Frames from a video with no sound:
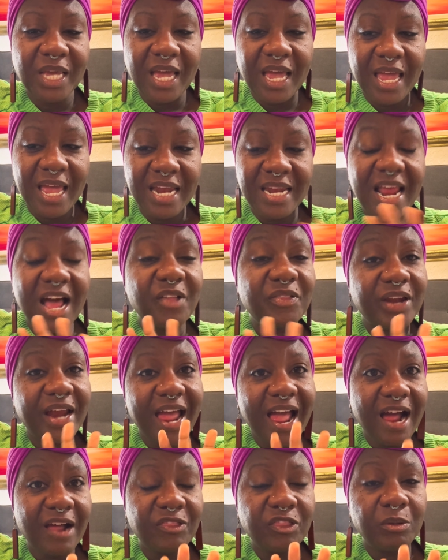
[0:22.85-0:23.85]
And now that I
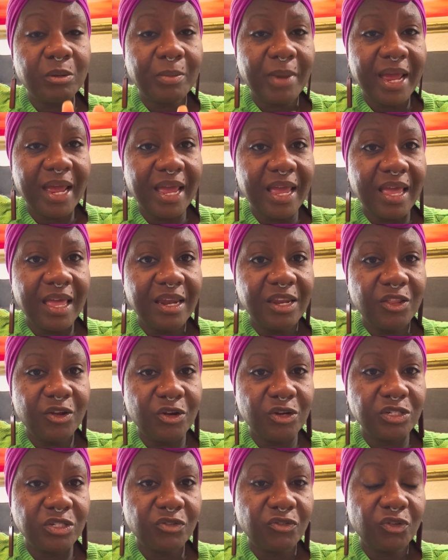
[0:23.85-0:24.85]
have them in my hand,
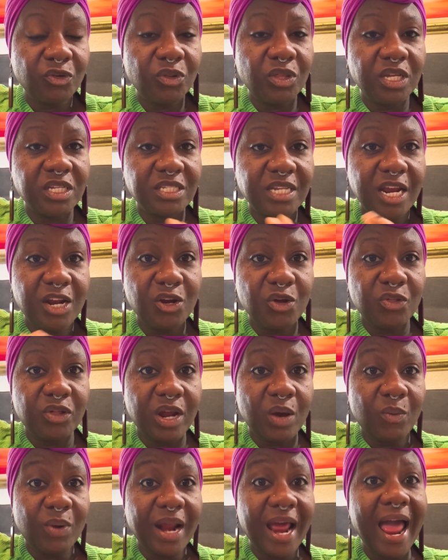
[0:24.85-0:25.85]
there's a few things that I know that I
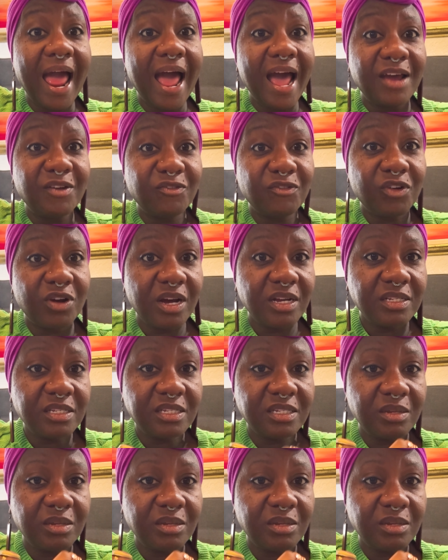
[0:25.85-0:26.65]
want to add for us